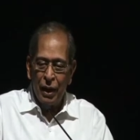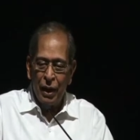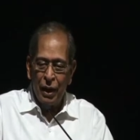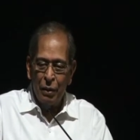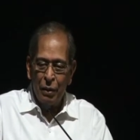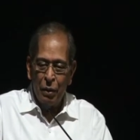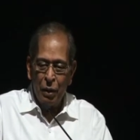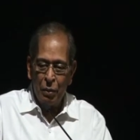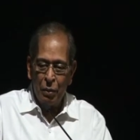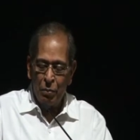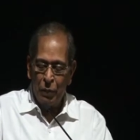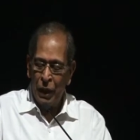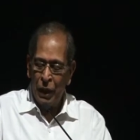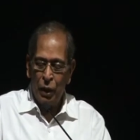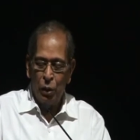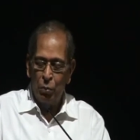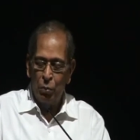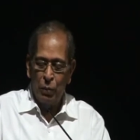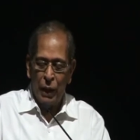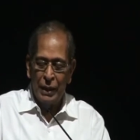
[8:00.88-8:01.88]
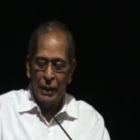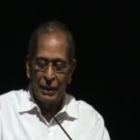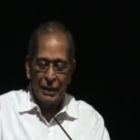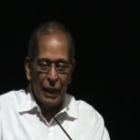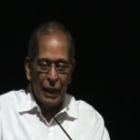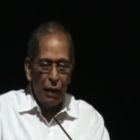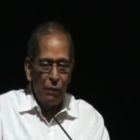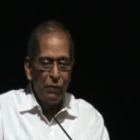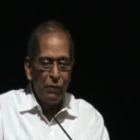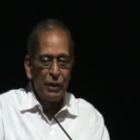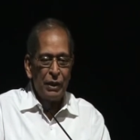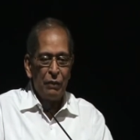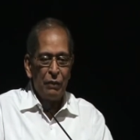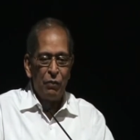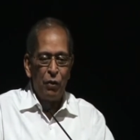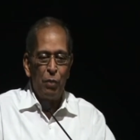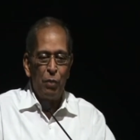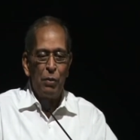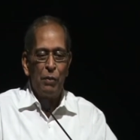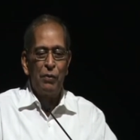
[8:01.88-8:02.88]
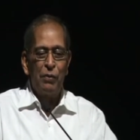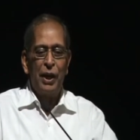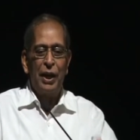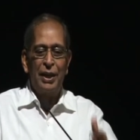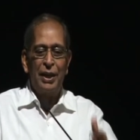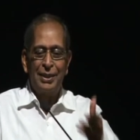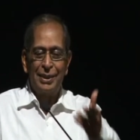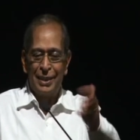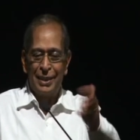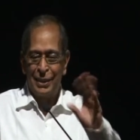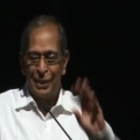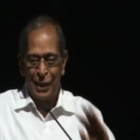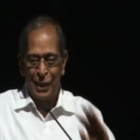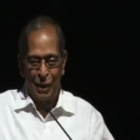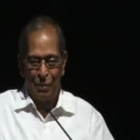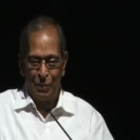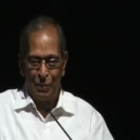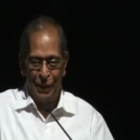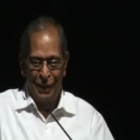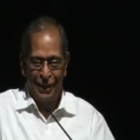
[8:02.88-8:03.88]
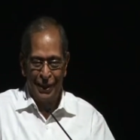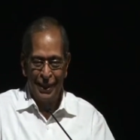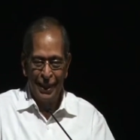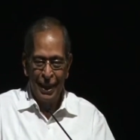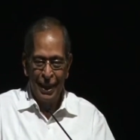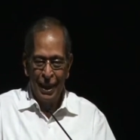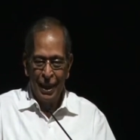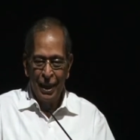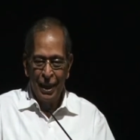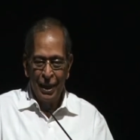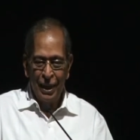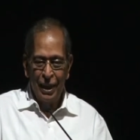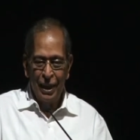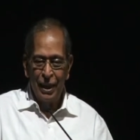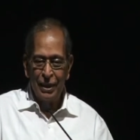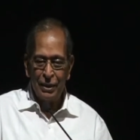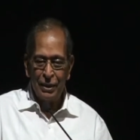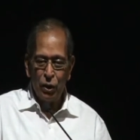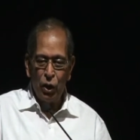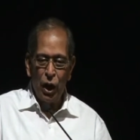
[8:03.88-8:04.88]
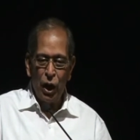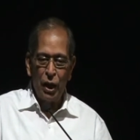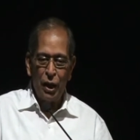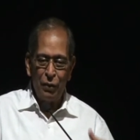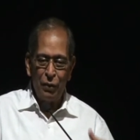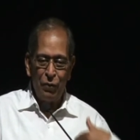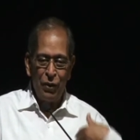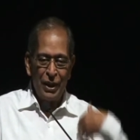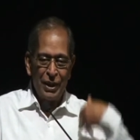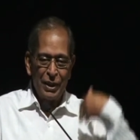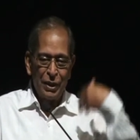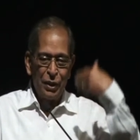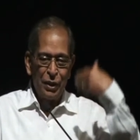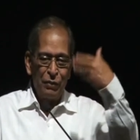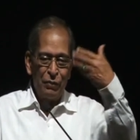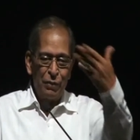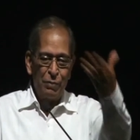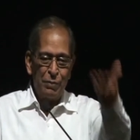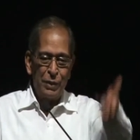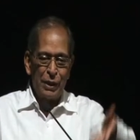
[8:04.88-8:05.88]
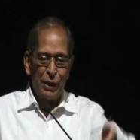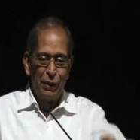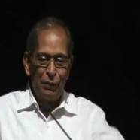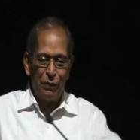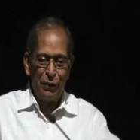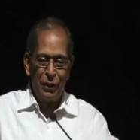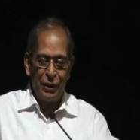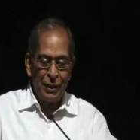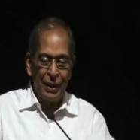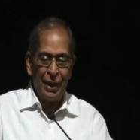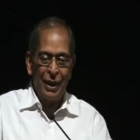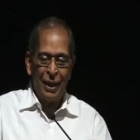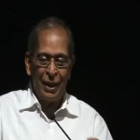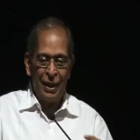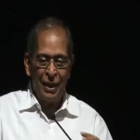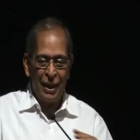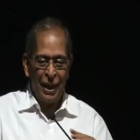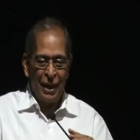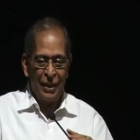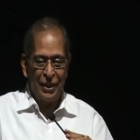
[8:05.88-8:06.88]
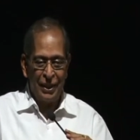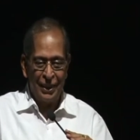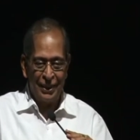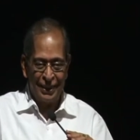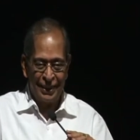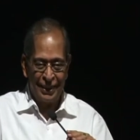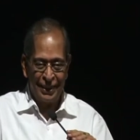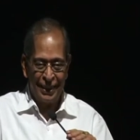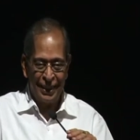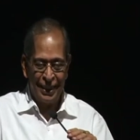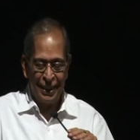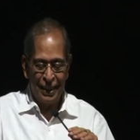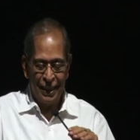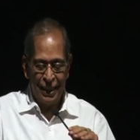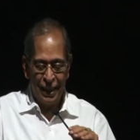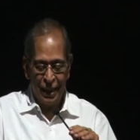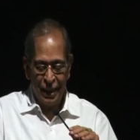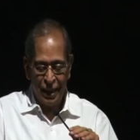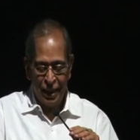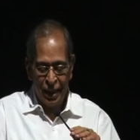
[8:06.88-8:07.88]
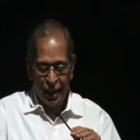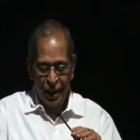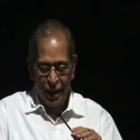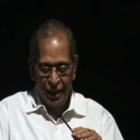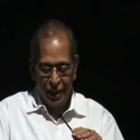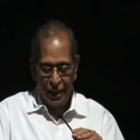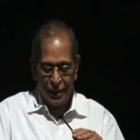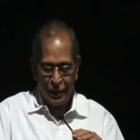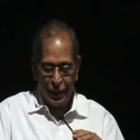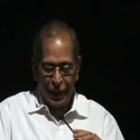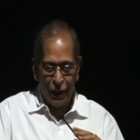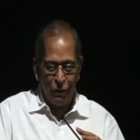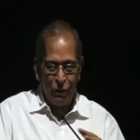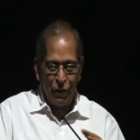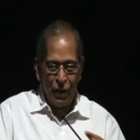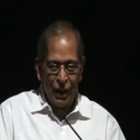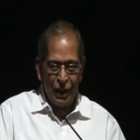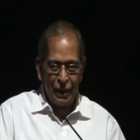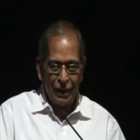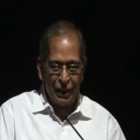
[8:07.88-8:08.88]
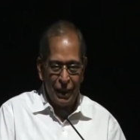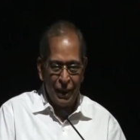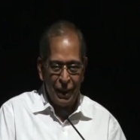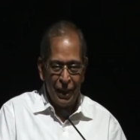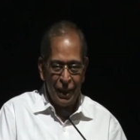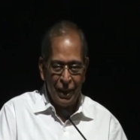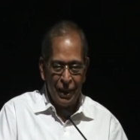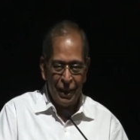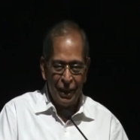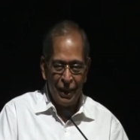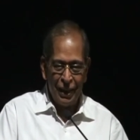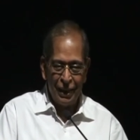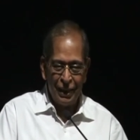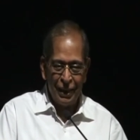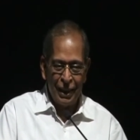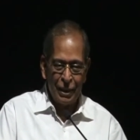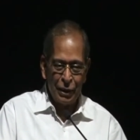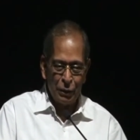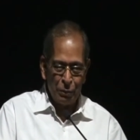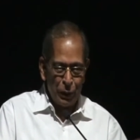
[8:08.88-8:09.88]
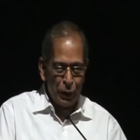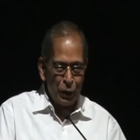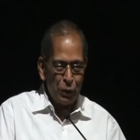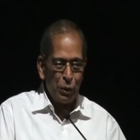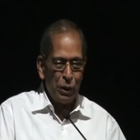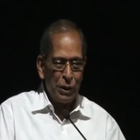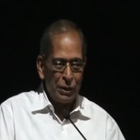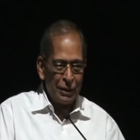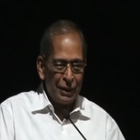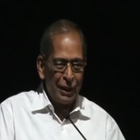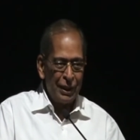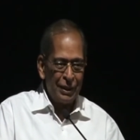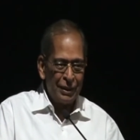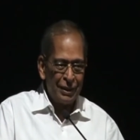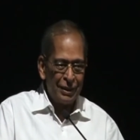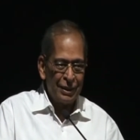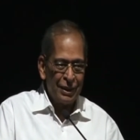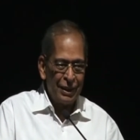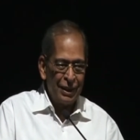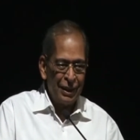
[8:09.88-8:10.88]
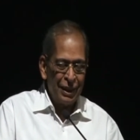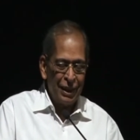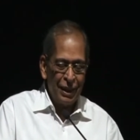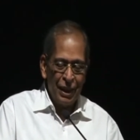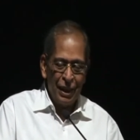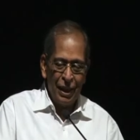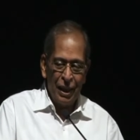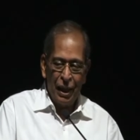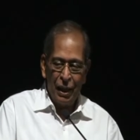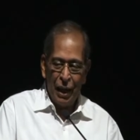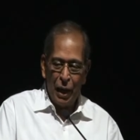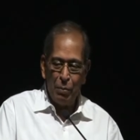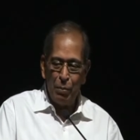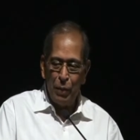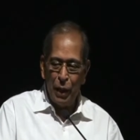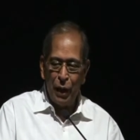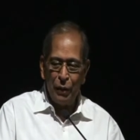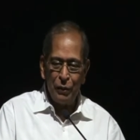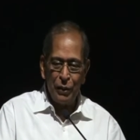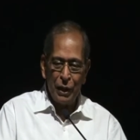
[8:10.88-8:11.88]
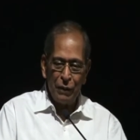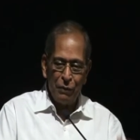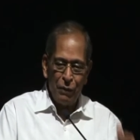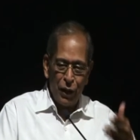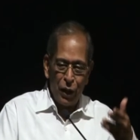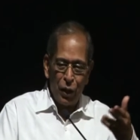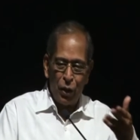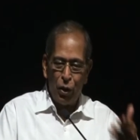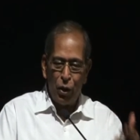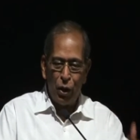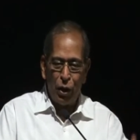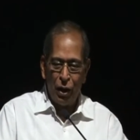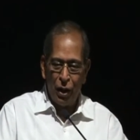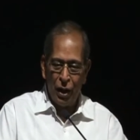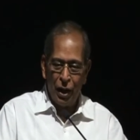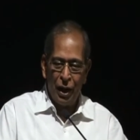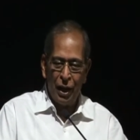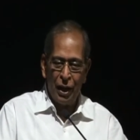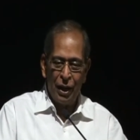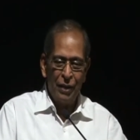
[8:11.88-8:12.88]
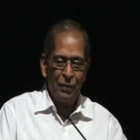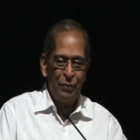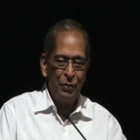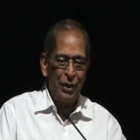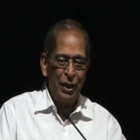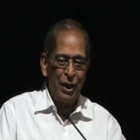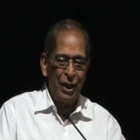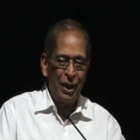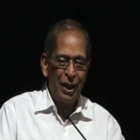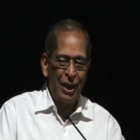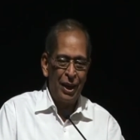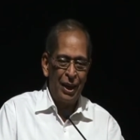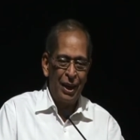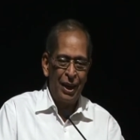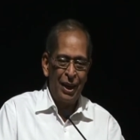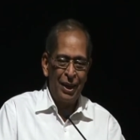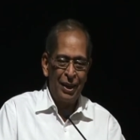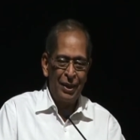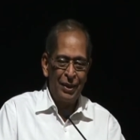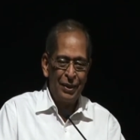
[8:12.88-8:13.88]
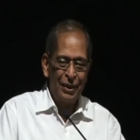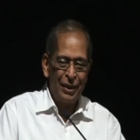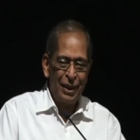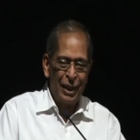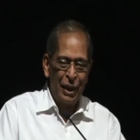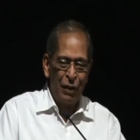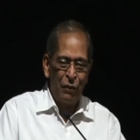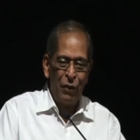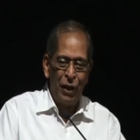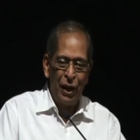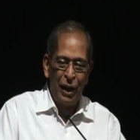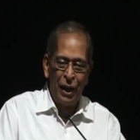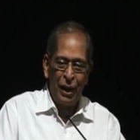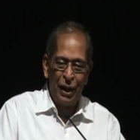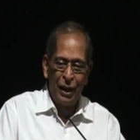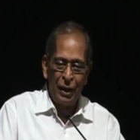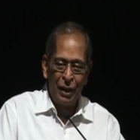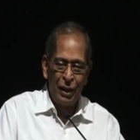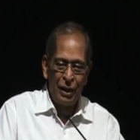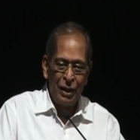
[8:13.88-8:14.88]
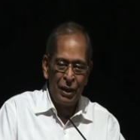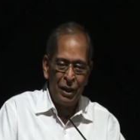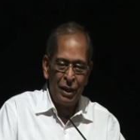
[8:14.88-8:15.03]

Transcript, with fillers: uh, myself in the form of ladies and gentlemen. He saw a reflection of himself in uh, others. In the same way, I think, uh, in a spiritual sense, I believe that we are all, uh, uh, in a way,